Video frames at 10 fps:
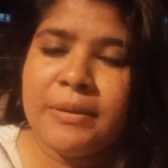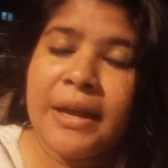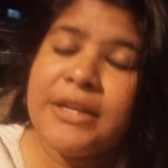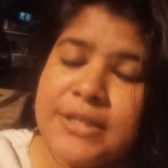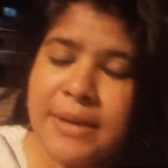
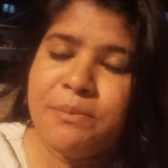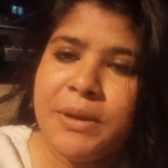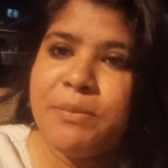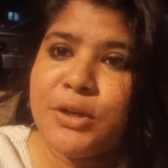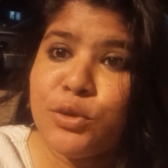and some
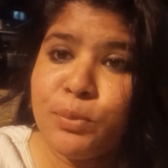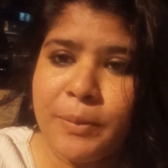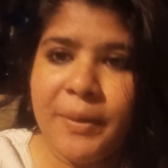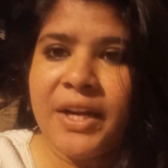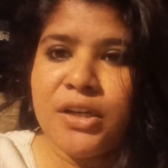people do
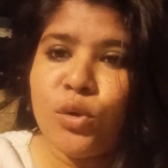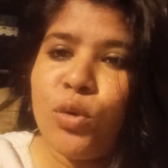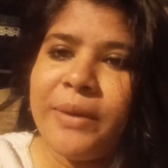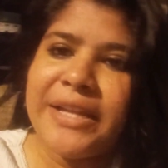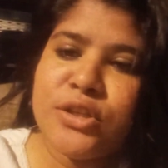prepare at
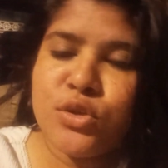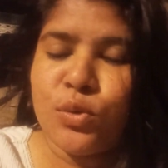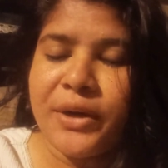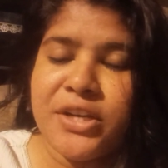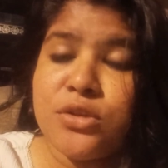home and
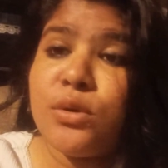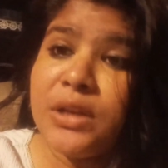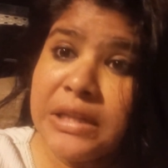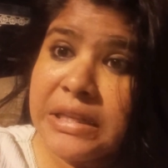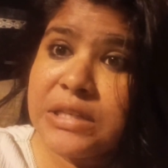store it. So
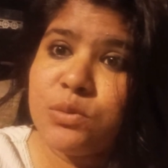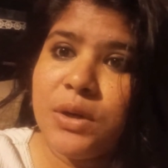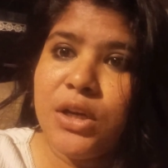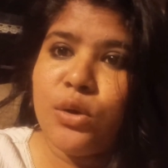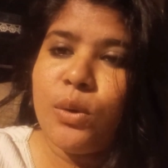in this
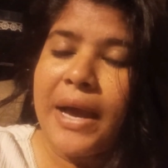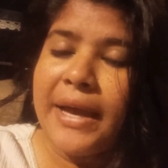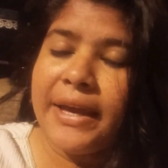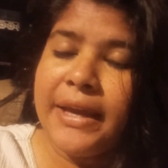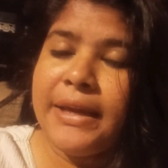video
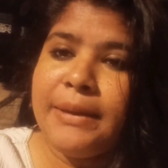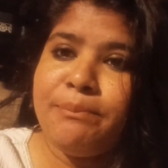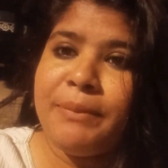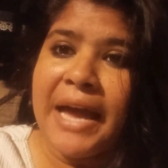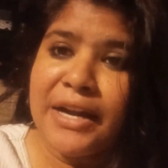I
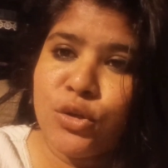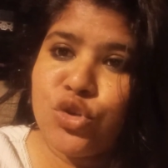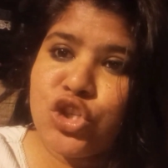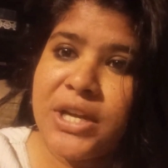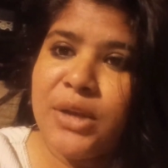plan
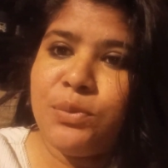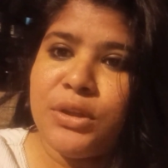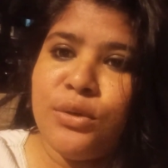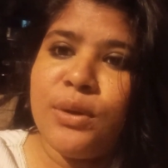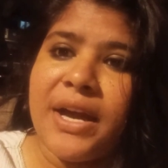to share
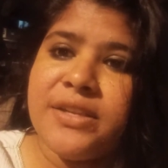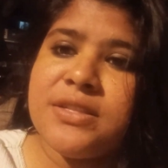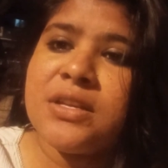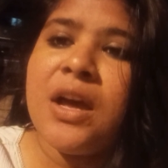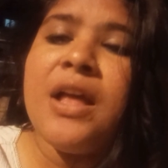with you
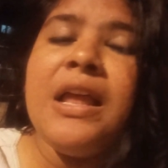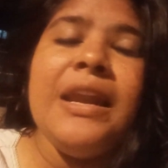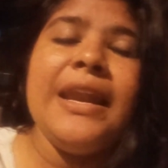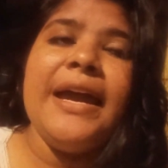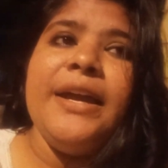guys,
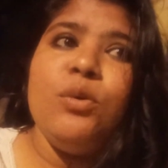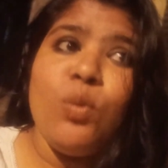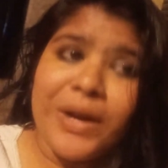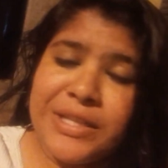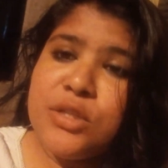like,
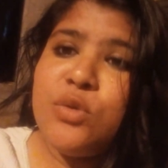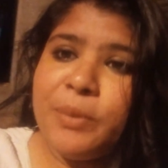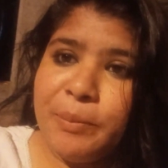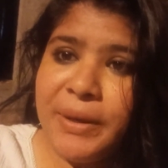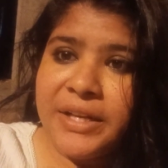once you
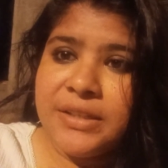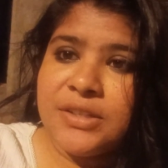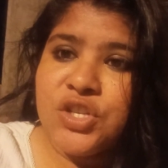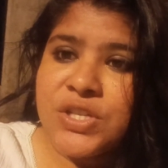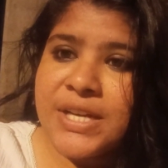prepare
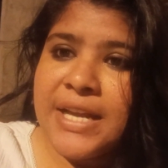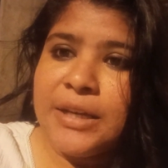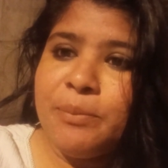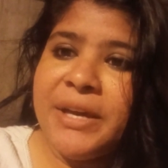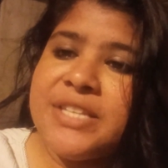the ginger
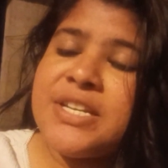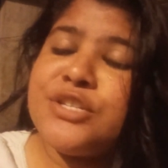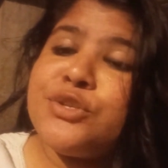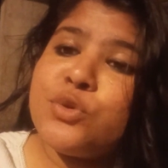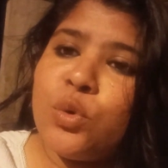garlic paste
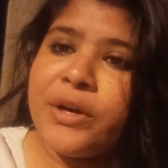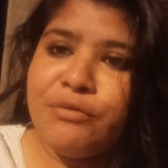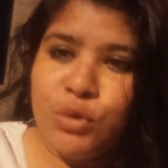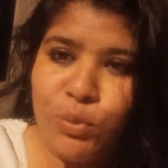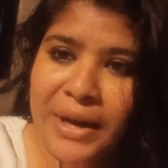and store
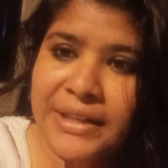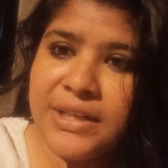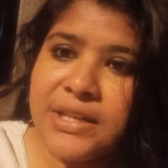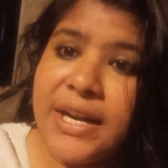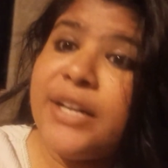it for 1
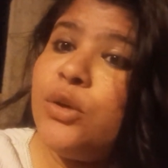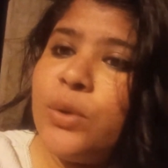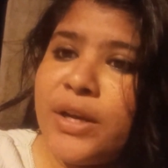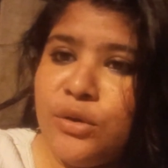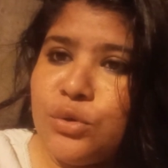year and you
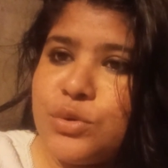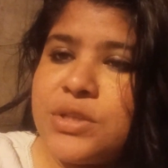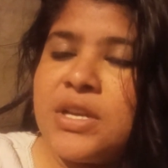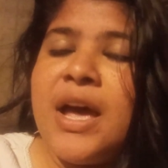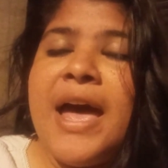can
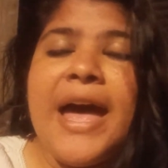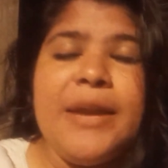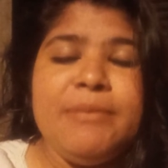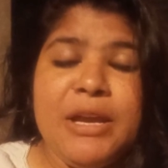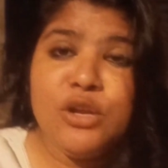use,
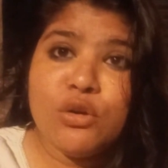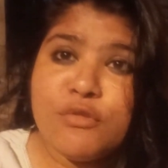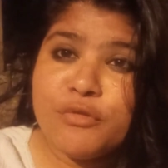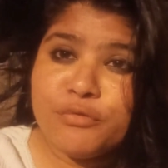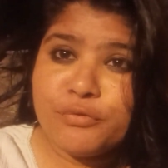and many
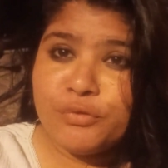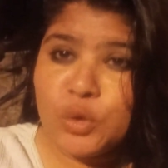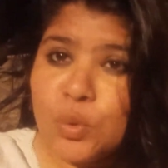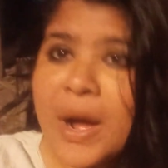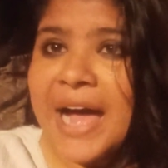of
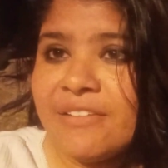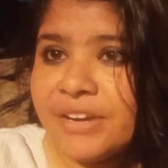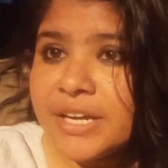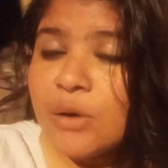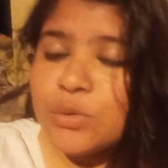you have
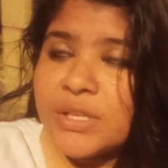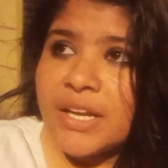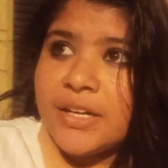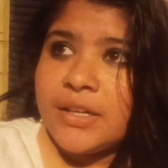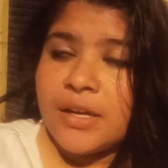a doubt
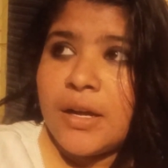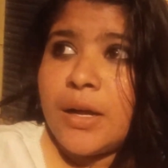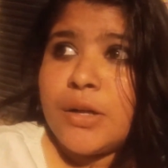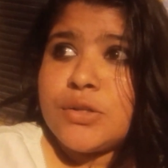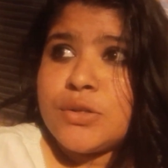
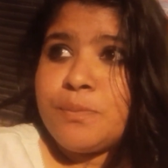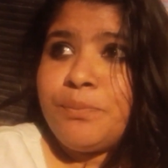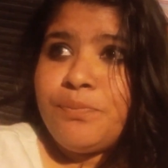that